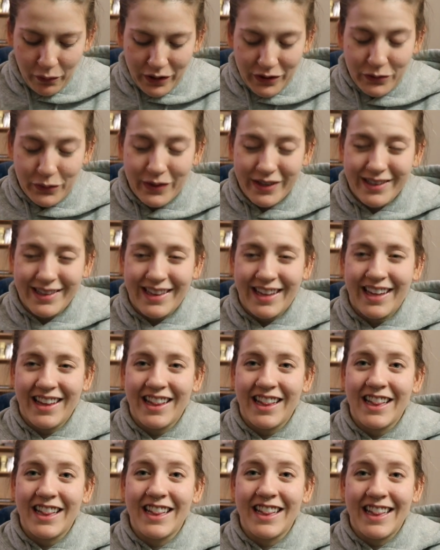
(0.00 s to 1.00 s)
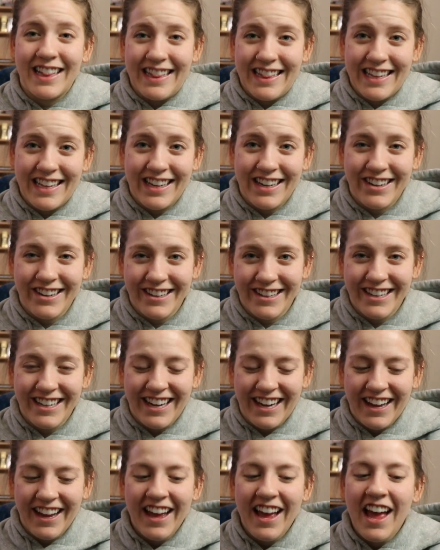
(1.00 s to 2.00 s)
which was
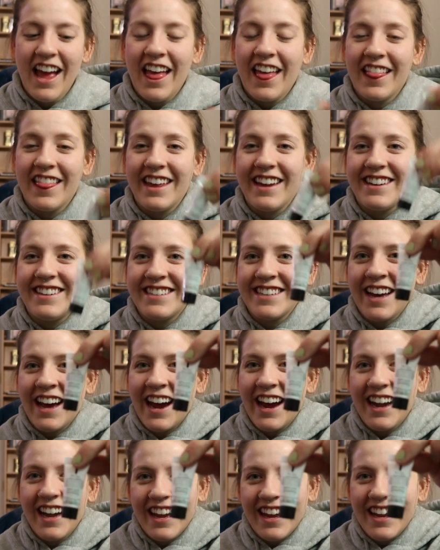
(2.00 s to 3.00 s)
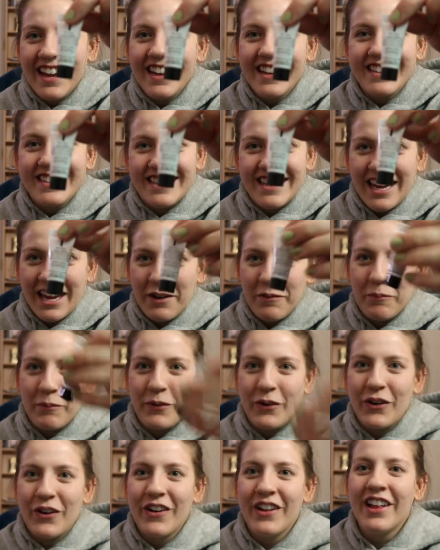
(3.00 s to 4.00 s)
literally the tiniest
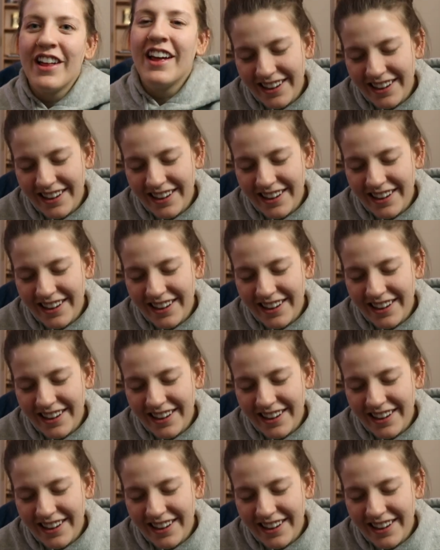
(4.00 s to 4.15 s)
sample.